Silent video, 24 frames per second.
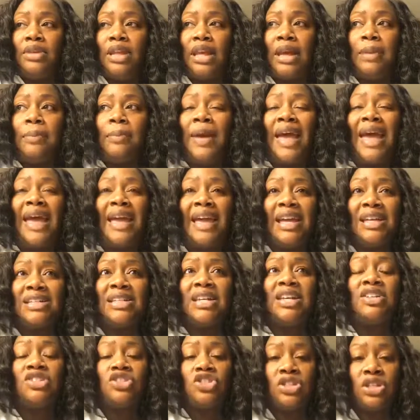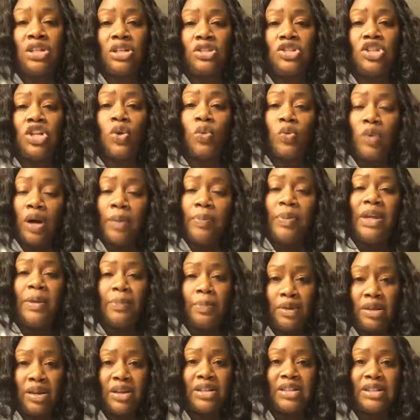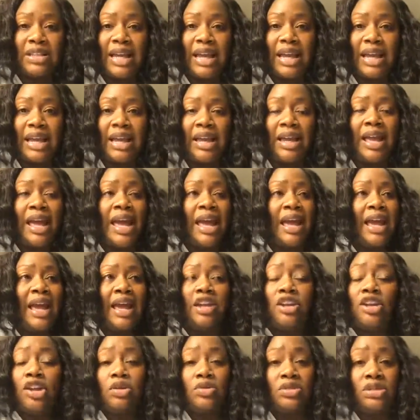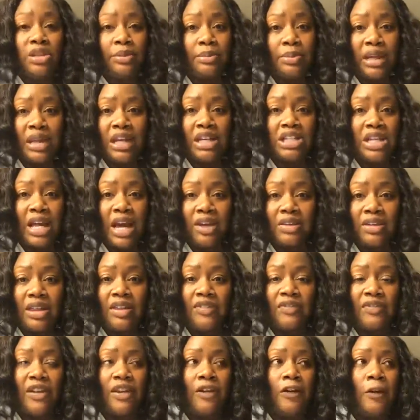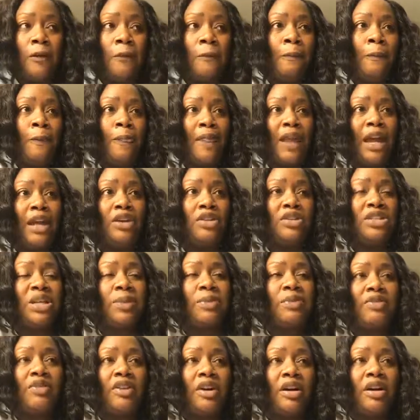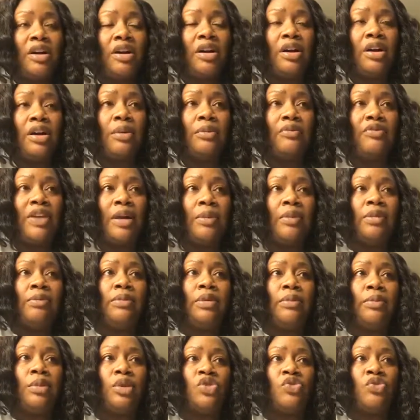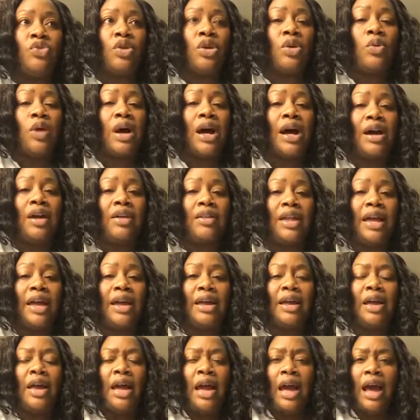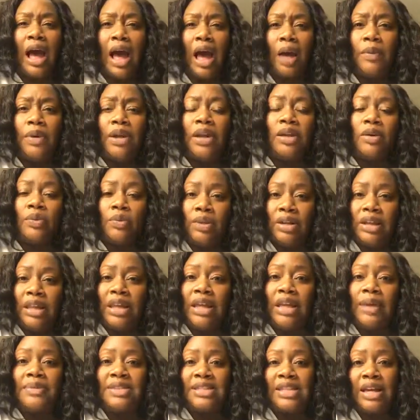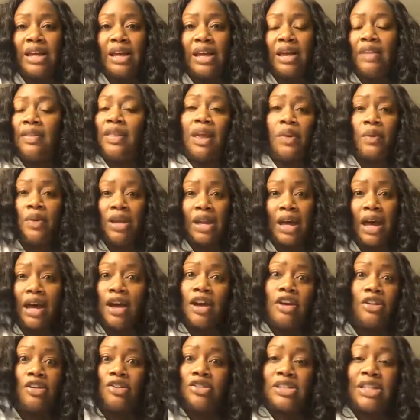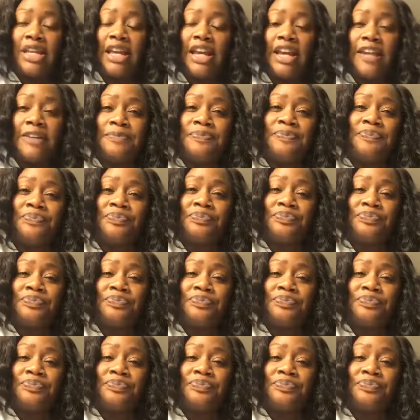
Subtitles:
pay attention to what people are saying, and don't diminish how they feel. I know some of our family members, for a while, like, I would get really upset and they would not understand